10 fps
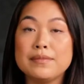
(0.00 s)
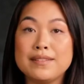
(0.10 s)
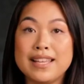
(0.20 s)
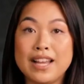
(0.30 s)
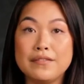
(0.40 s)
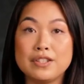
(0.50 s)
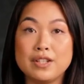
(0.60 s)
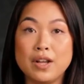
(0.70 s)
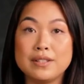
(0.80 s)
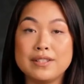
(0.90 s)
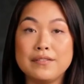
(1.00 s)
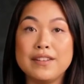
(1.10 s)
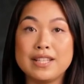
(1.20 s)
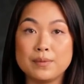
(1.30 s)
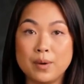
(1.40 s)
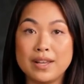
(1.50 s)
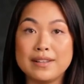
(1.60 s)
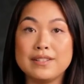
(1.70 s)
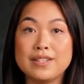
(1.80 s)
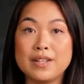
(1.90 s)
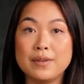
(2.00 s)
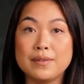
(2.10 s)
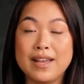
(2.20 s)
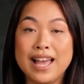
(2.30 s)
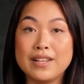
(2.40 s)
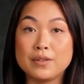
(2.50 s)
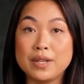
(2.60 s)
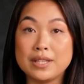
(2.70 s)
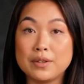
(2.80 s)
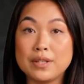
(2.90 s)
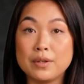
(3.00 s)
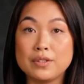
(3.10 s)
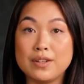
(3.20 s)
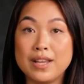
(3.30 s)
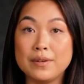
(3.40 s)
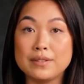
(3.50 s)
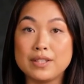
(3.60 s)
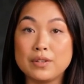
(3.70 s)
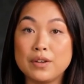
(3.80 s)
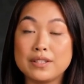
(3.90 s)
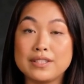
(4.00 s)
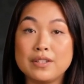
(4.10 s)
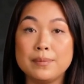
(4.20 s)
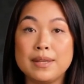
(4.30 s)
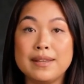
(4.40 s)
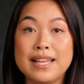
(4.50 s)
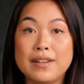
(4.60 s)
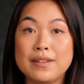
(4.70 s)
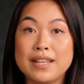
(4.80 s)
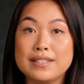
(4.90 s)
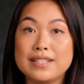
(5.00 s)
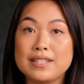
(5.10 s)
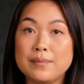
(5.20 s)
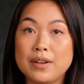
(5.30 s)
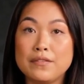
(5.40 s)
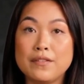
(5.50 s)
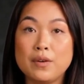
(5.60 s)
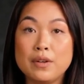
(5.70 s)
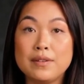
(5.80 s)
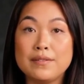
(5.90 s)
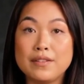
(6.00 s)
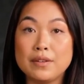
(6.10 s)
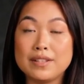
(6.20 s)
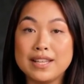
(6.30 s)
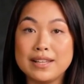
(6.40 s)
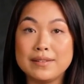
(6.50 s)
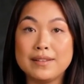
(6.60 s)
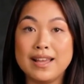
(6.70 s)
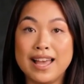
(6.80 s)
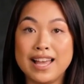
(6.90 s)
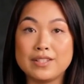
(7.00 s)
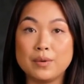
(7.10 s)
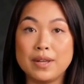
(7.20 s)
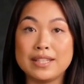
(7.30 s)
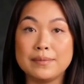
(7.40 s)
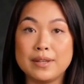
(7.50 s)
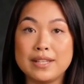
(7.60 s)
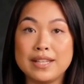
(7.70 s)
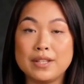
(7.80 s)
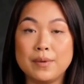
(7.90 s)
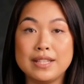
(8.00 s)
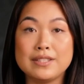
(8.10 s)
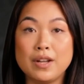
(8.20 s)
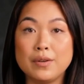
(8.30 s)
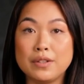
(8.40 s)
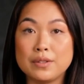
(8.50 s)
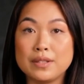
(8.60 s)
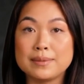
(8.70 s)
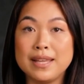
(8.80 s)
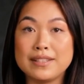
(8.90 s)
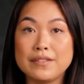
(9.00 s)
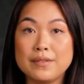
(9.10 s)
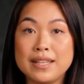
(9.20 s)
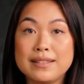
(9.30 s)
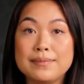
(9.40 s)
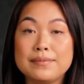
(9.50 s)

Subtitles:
The average cost of phase 1, 2, and 3 clinical trials across therapeutic areas is around 4, 13, and $20 million respectively.